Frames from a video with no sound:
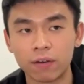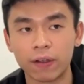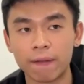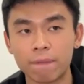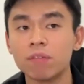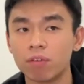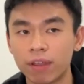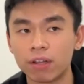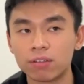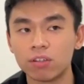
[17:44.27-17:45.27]
Okay, if you
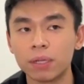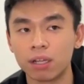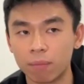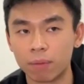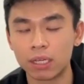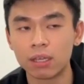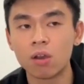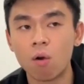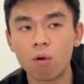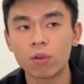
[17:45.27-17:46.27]
fail, you burn a lot of money,
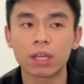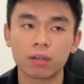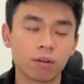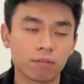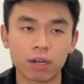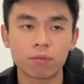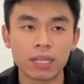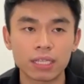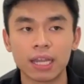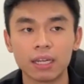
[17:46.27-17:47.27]
or you can go and
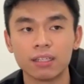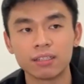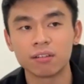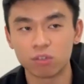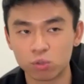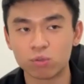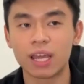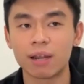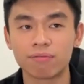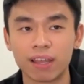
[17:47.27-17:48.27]
fundraise and also
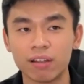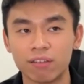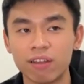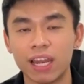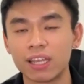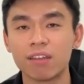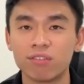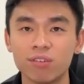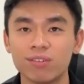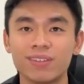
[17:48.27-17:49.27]
end up failing if
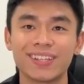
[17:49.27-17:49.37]
you